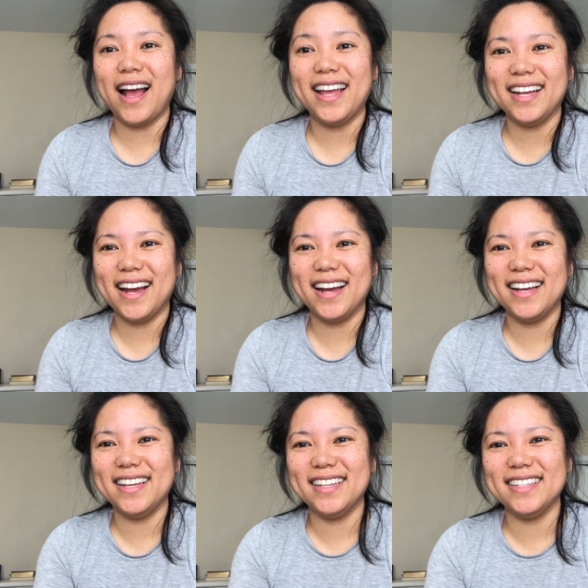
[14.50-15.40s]
Hi
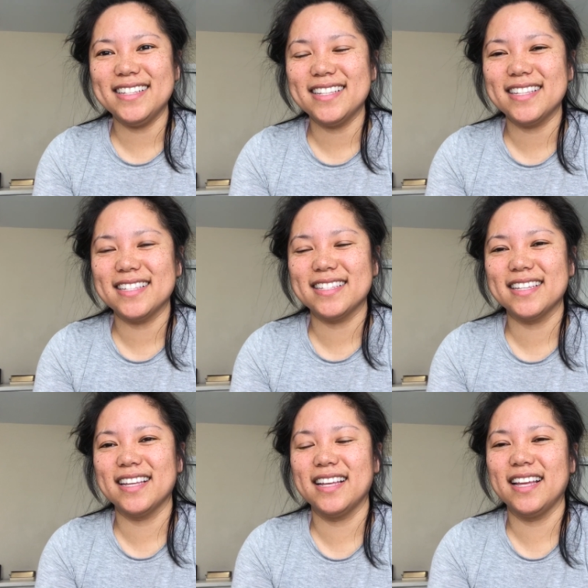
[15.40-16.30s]
guys,
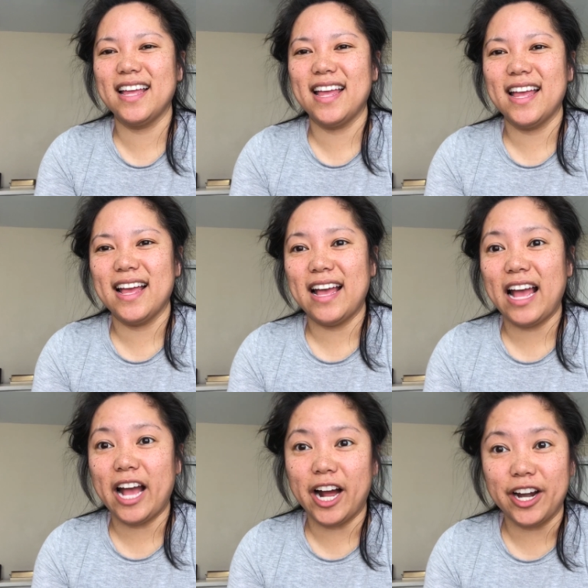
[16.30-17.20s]

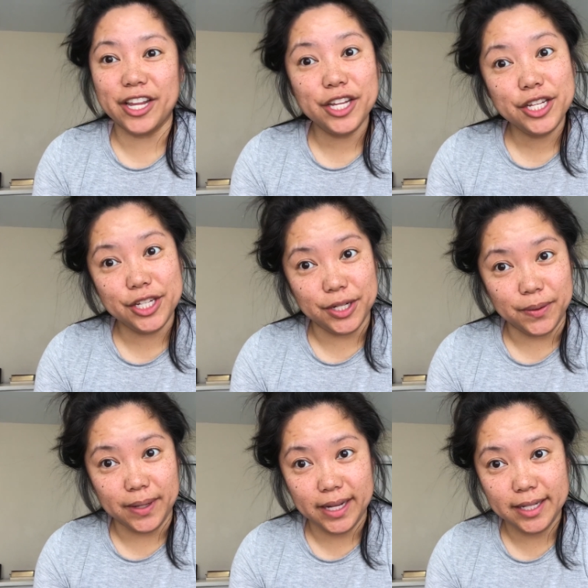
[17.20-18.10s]
how are you
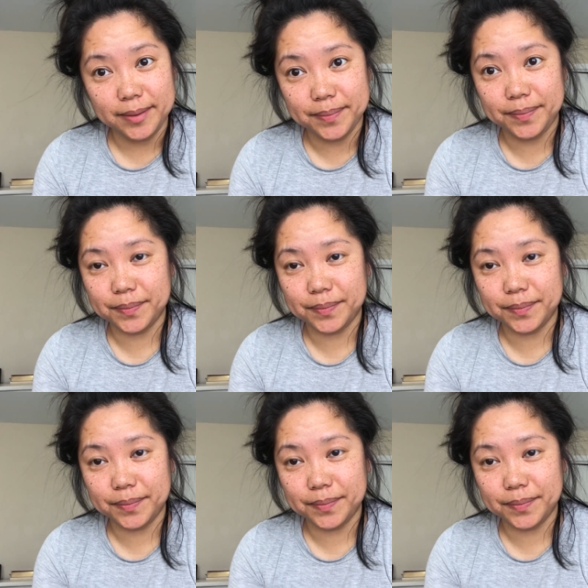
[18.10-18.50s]
doing?